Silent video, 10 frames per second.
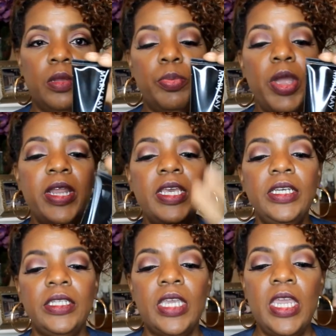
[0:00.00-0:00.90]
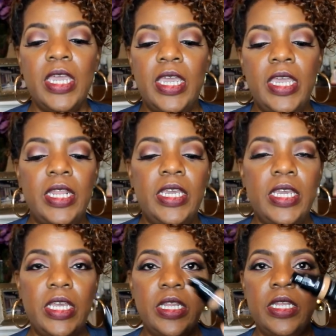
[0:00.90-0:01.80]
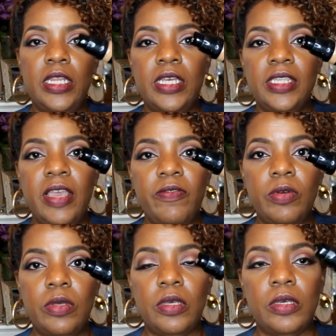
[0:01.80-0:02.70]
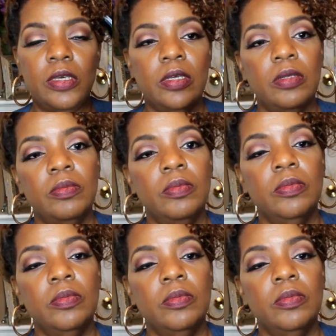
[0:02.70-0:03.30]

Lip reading: product. And again, it does have a